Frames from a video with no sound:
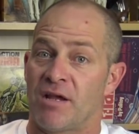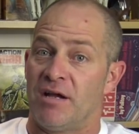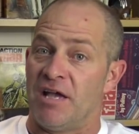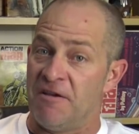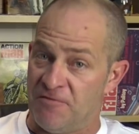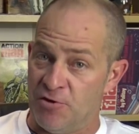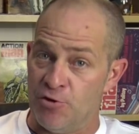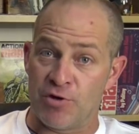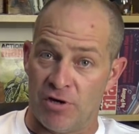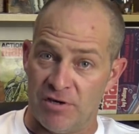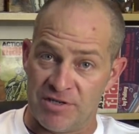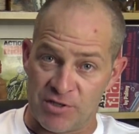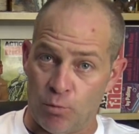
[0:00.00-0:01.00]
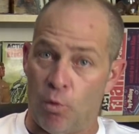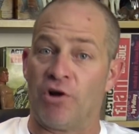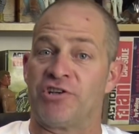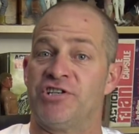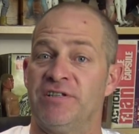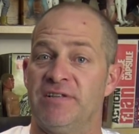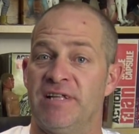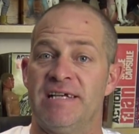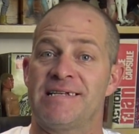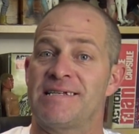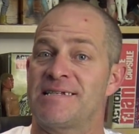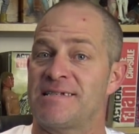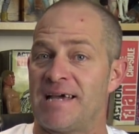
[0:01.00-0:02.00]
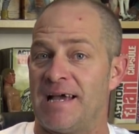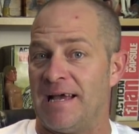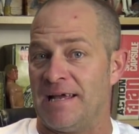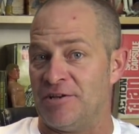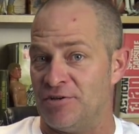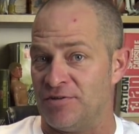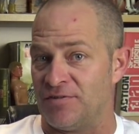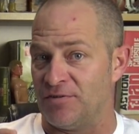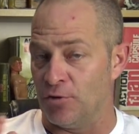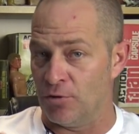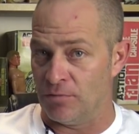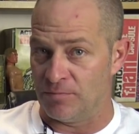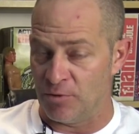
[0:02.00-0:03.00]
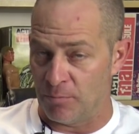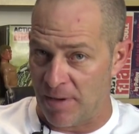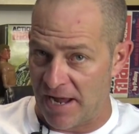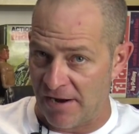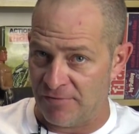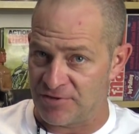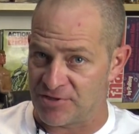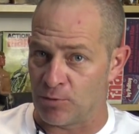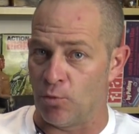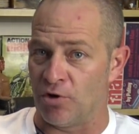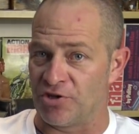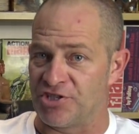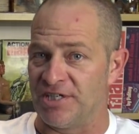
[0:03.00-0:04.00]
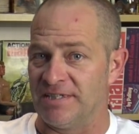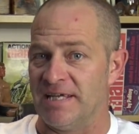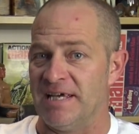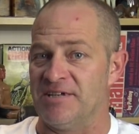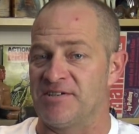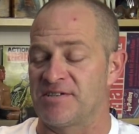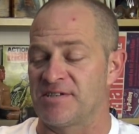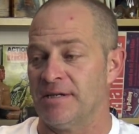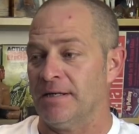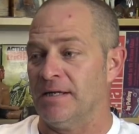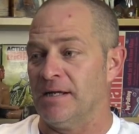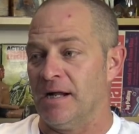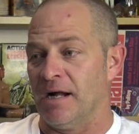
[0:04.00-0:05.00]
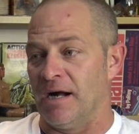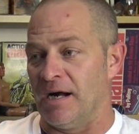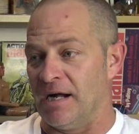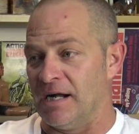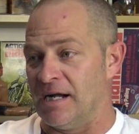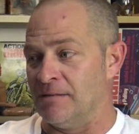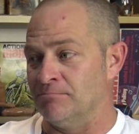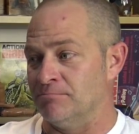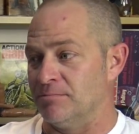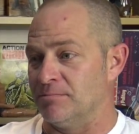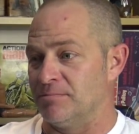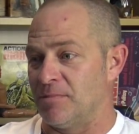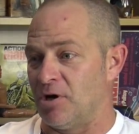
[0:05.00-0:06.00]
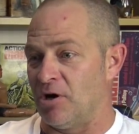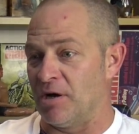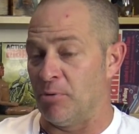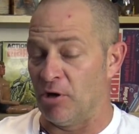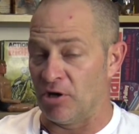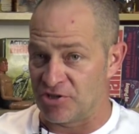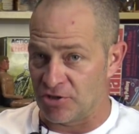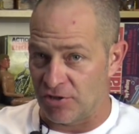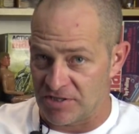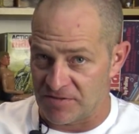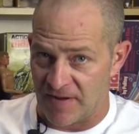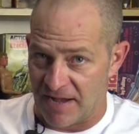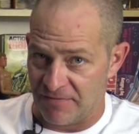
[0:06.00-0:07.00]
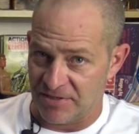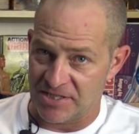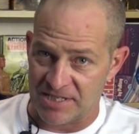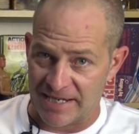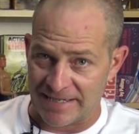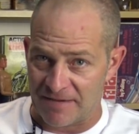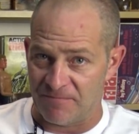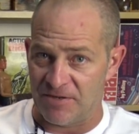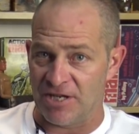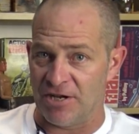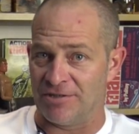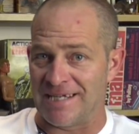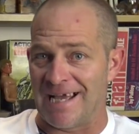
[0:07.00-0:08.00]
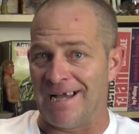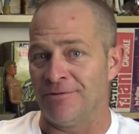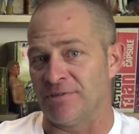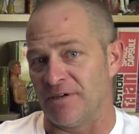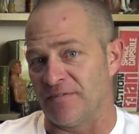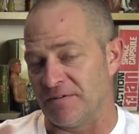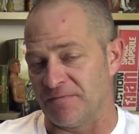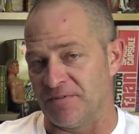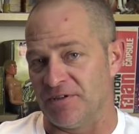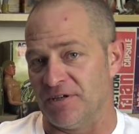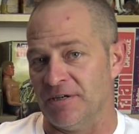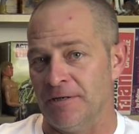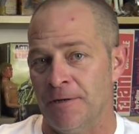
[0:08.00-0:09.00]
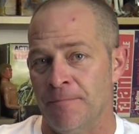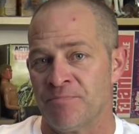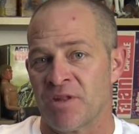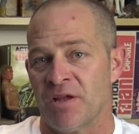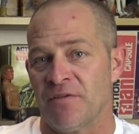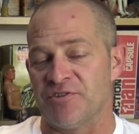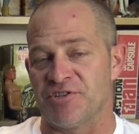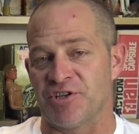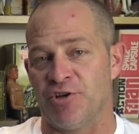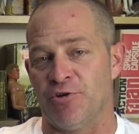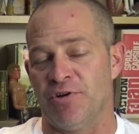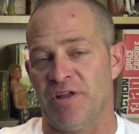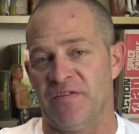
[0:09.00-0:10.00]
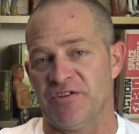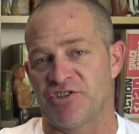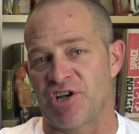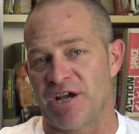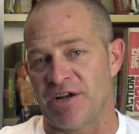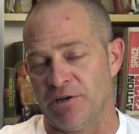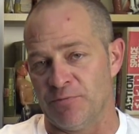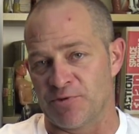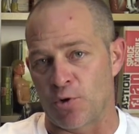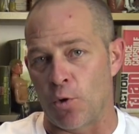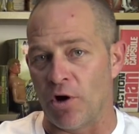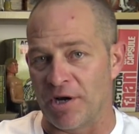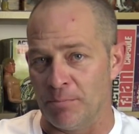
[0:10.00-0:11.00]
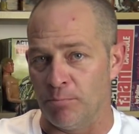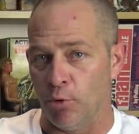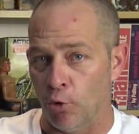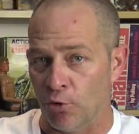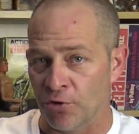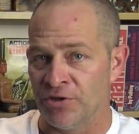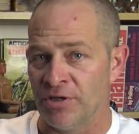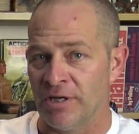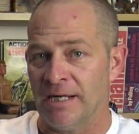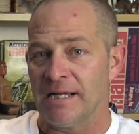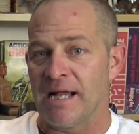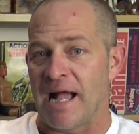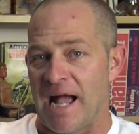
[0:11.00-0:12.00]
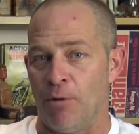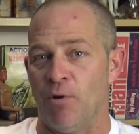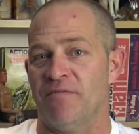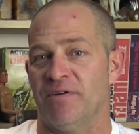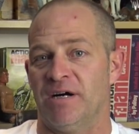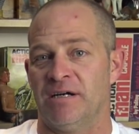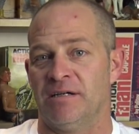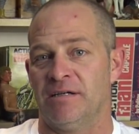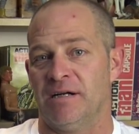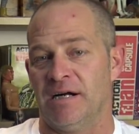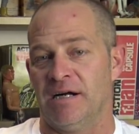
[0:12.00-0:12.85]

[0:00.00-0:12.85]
if you guys are watching this and your parents are watching this, I apologize for having to take that video down. I think for the security of this channel, it was quite important. However,